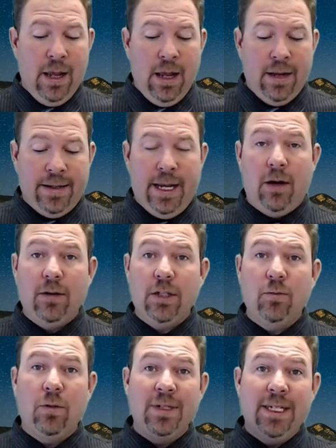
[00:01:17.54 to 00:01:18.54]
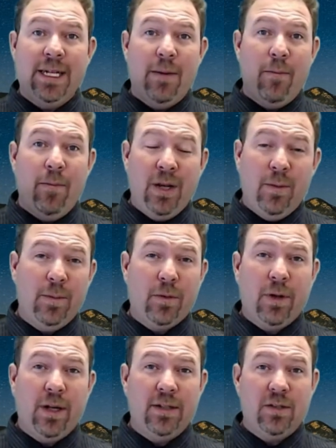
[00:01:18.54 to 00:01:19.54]
Now, you will need a minimum
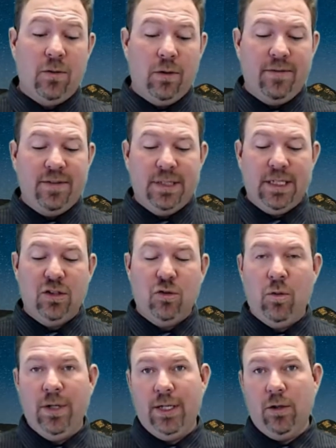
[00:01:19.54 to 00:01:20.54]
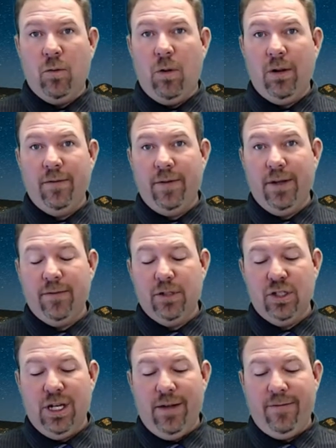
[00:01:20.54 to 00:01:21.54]
credit score of 620 to qualify for
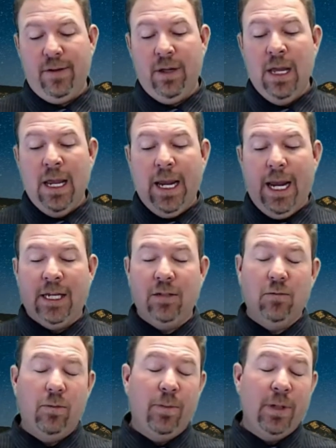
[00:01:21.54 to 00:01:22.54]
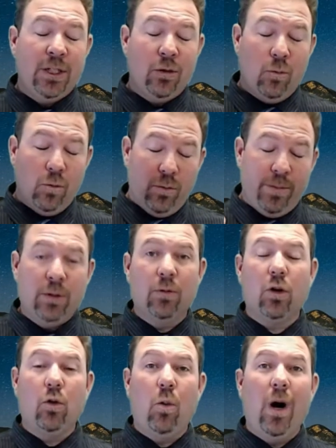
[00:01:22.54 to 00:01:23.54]
Chappa, and you will be
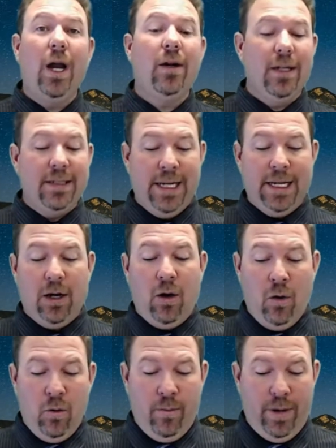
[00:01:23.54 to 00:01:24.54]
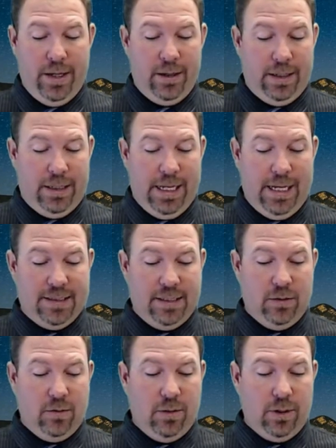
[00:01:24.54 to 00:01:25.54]
required to take a homebuyer class
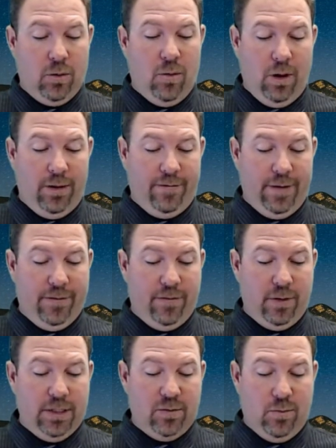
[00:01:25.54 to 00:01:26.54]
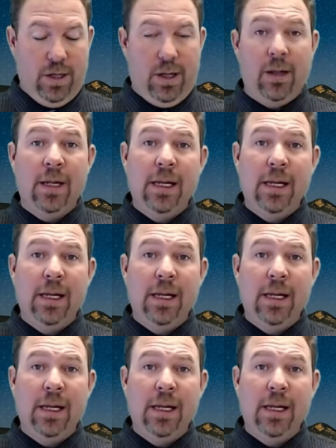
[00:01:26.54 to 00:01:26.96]
in order to qualify for it as well.